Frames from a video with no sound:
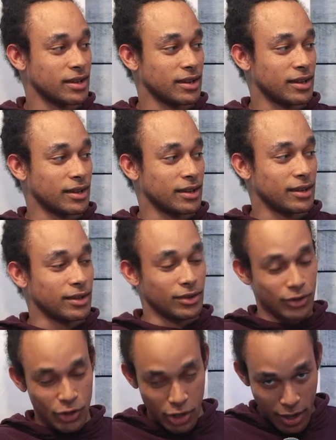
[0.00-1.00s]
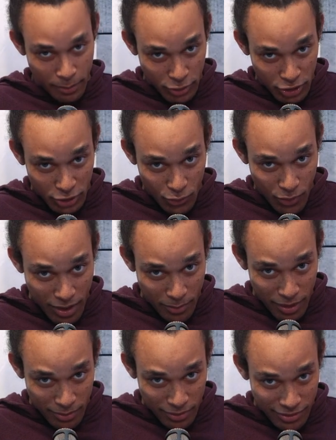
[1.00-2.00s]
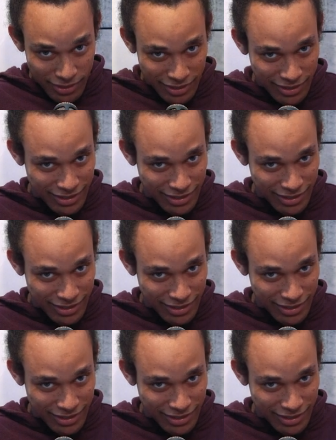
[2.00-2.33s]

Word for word: What's only two channels? That Apogee Duet, baby.